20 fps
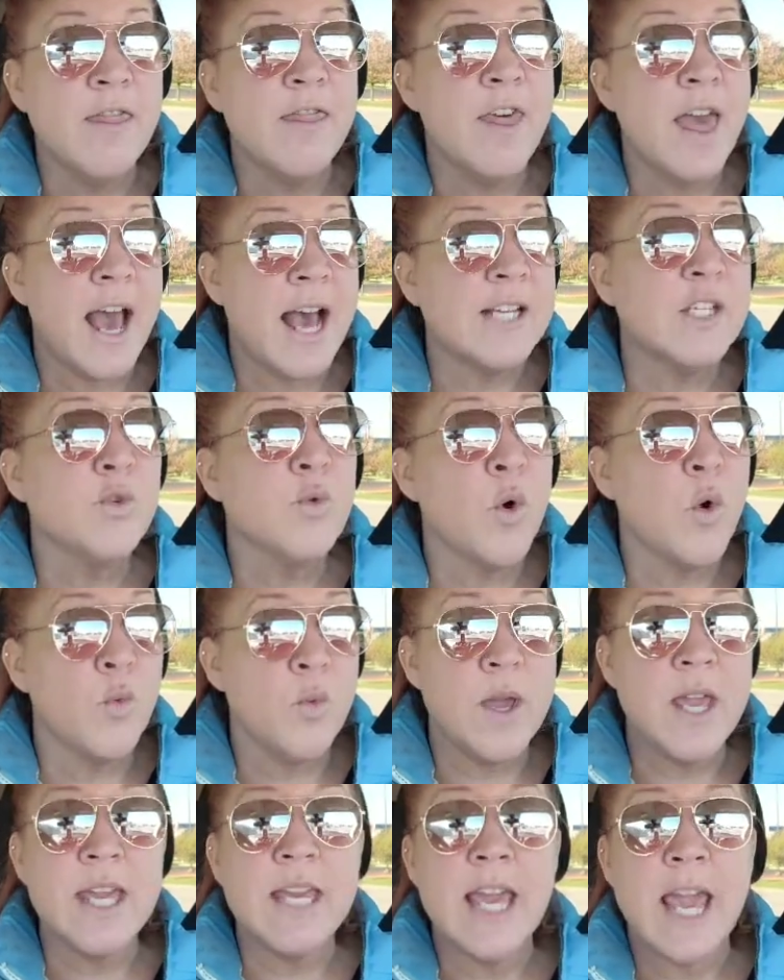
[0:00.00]
That's what
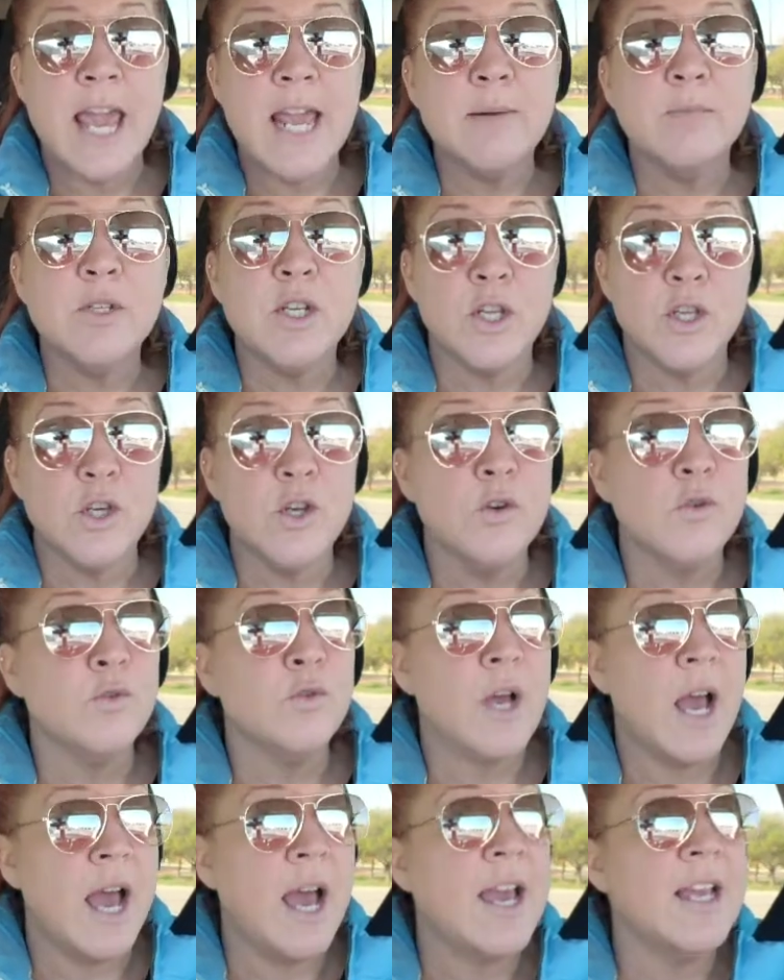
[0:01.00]
we came to you
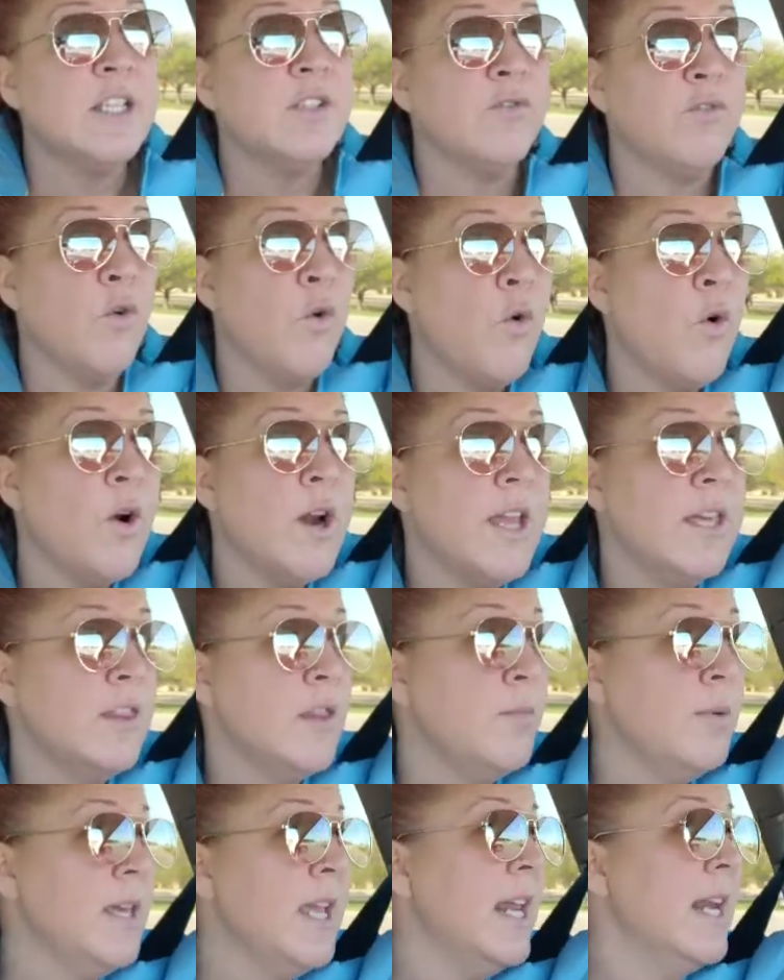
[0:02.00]
guys for in
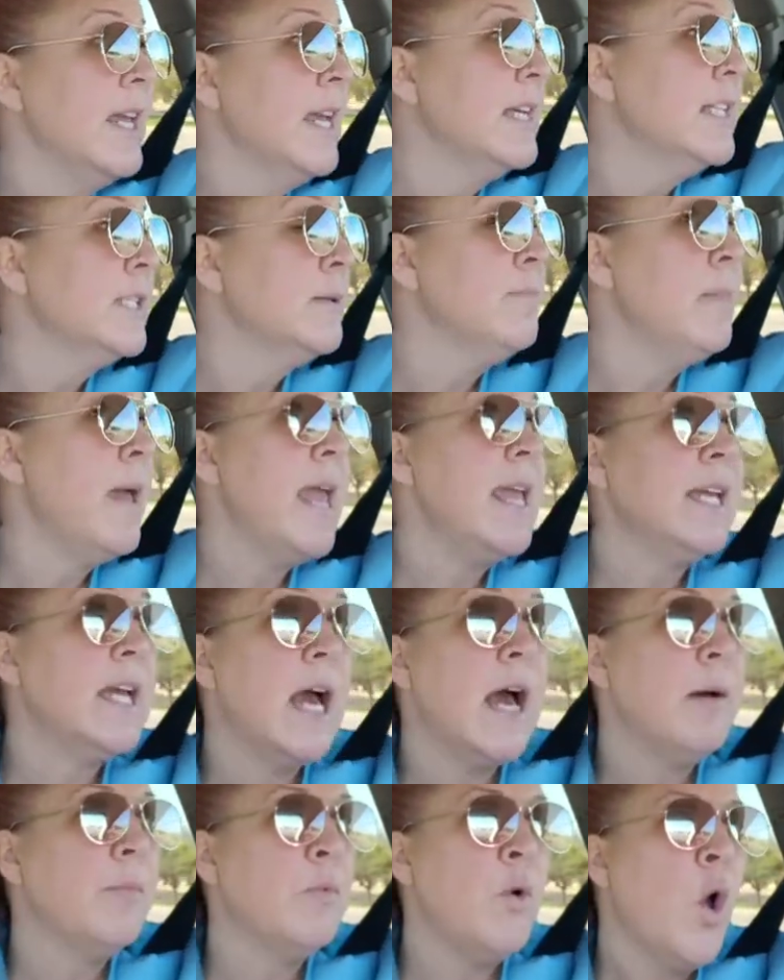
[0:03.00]
the beginning is
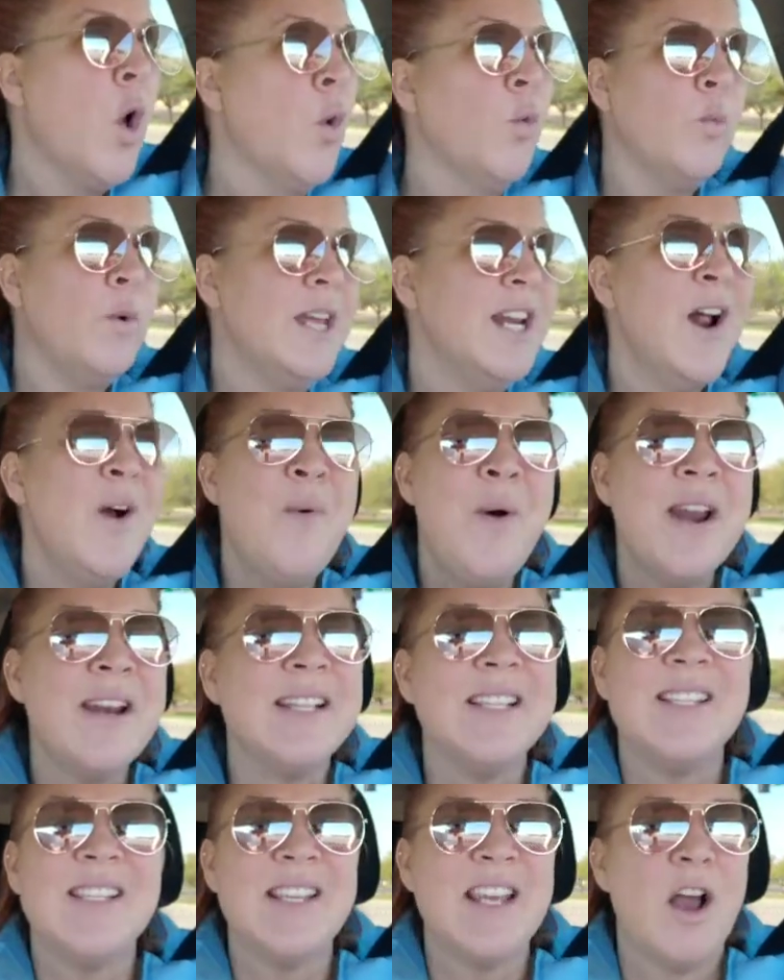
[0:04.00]
makeup. We don't want
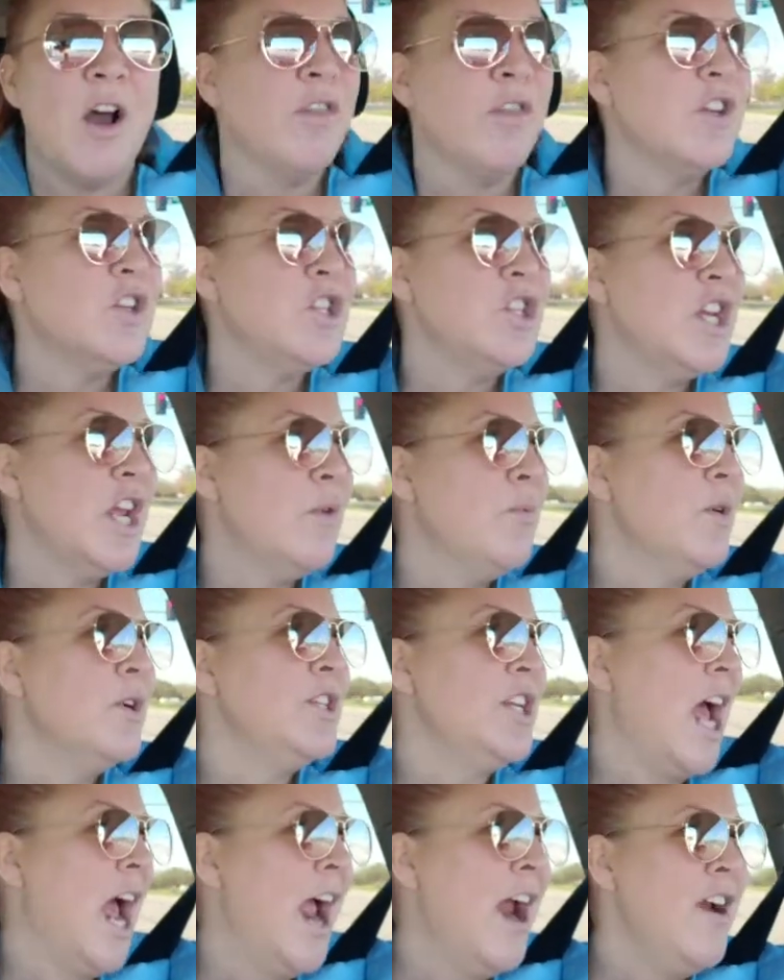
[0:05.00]
to see all this shit. We're
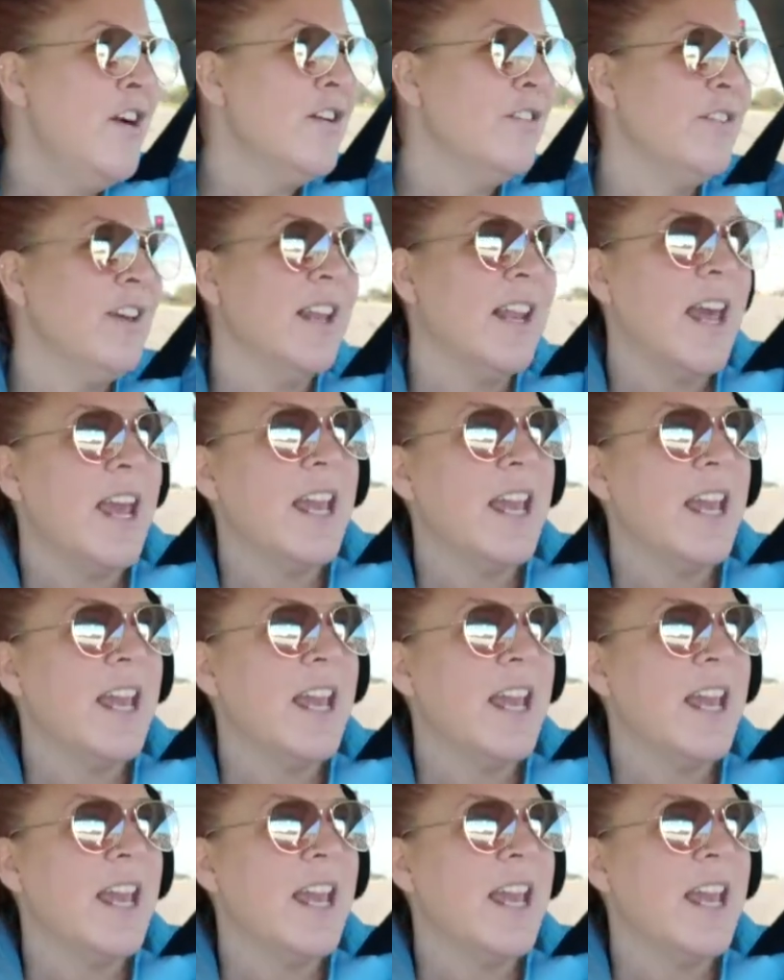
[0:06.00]
tired of it.